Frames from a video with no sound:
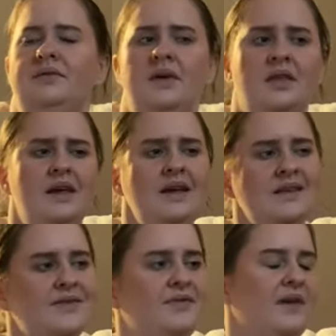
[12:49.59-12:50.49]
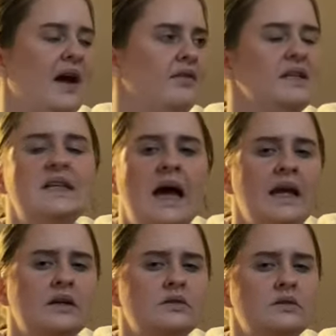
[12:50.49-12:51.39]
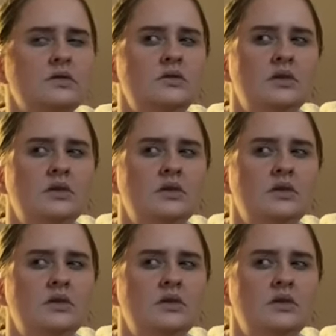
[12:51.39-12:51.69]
I think it's Fairy Tale.